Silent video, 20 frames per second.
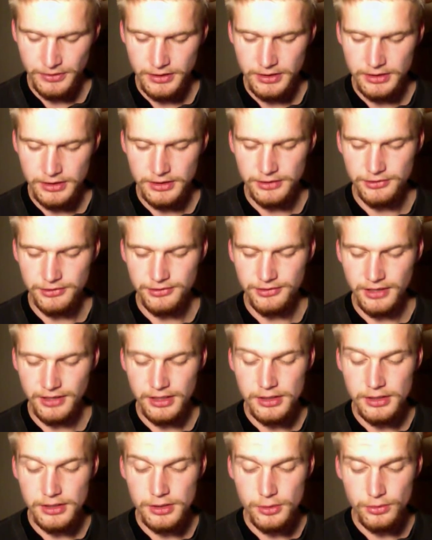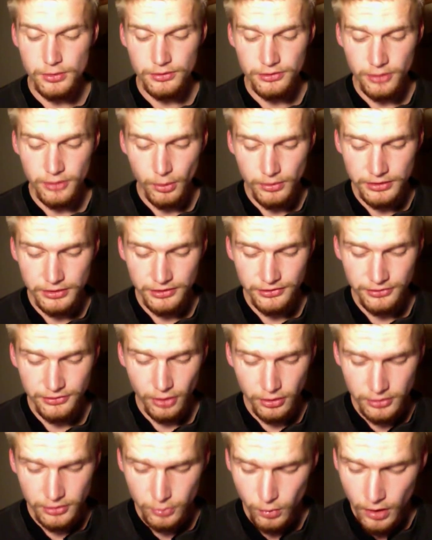"He said he was going to
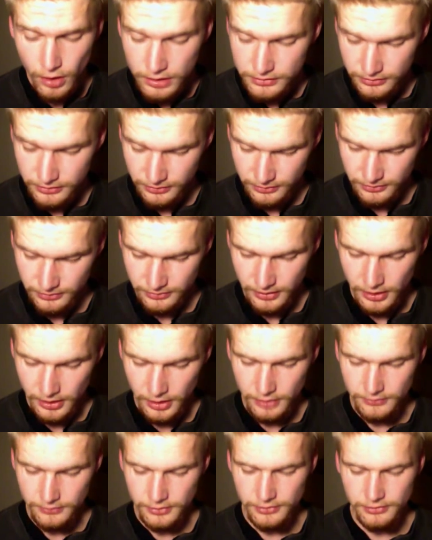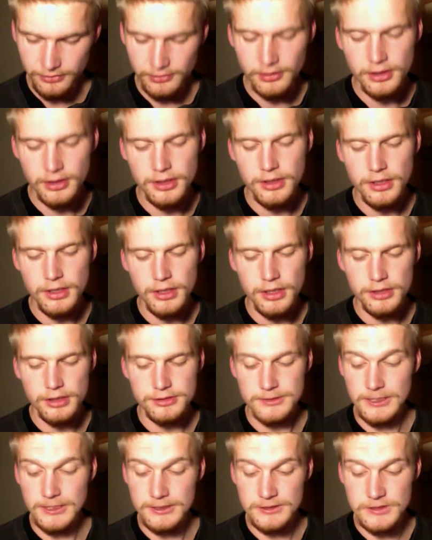start at once," said Aravis.
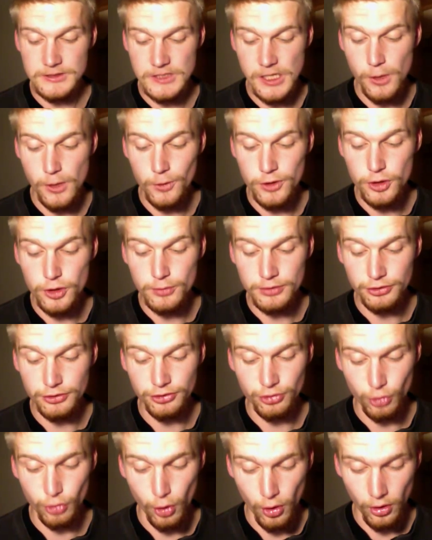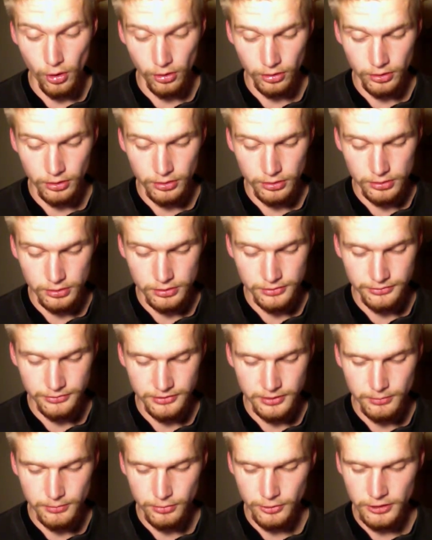"That's how humans talk,"
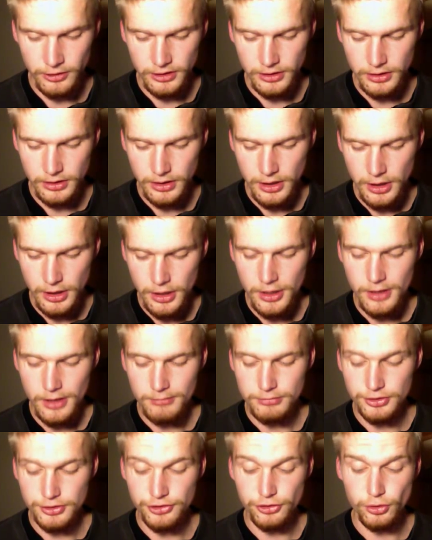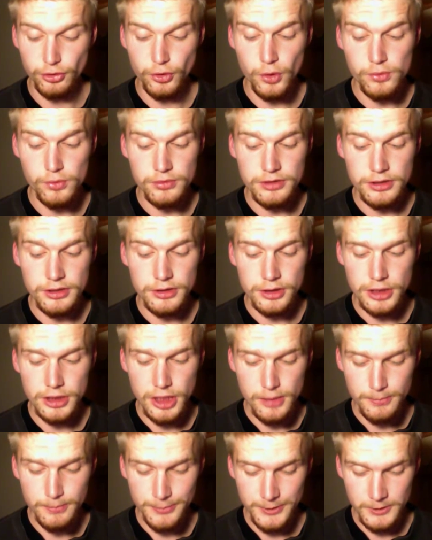said Bree. "But you don't get a
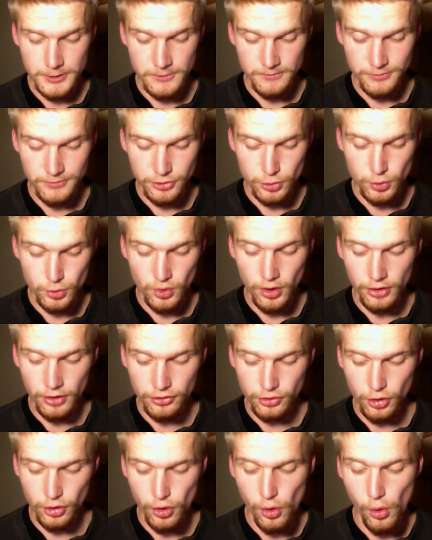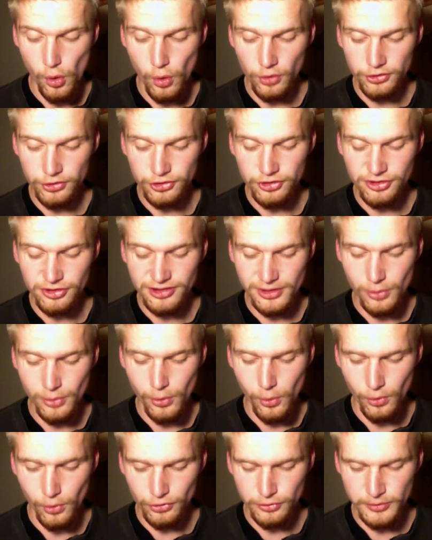company of 200 horses and
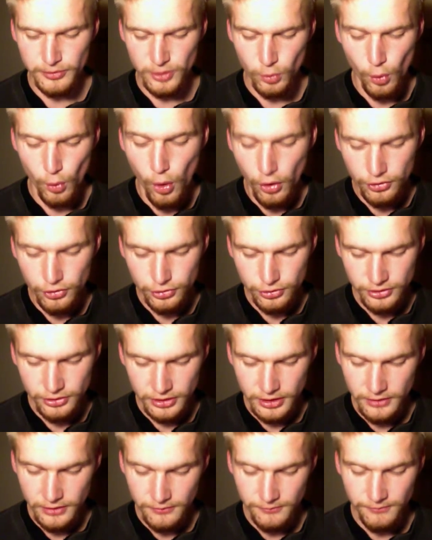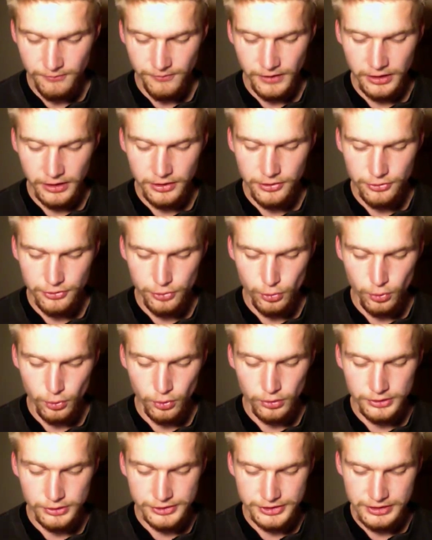horsemen watered and
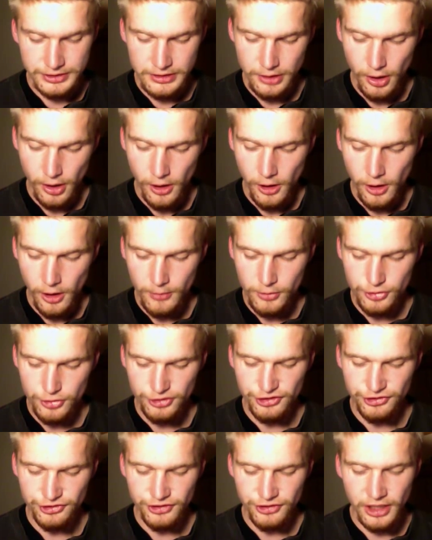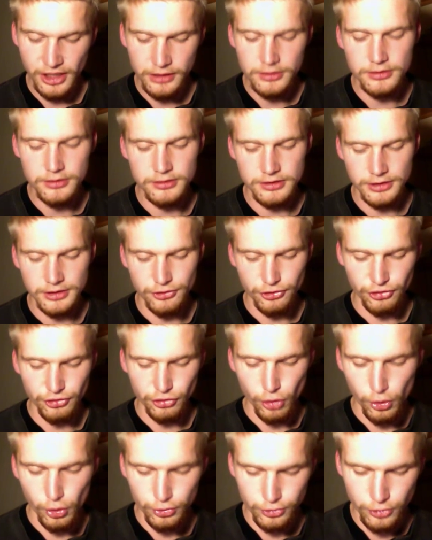victualled and armored and saddled and
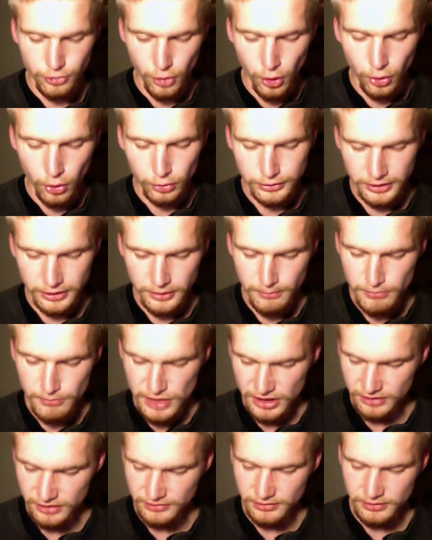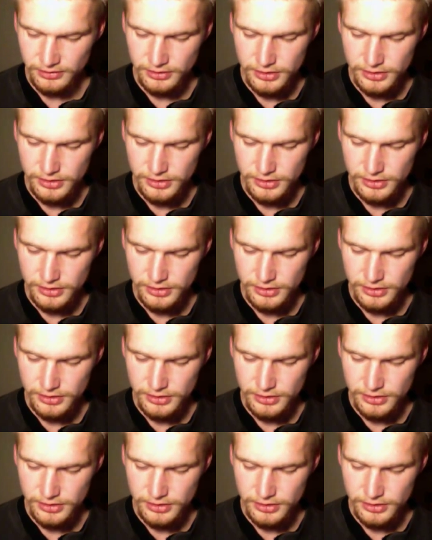started all in a minute.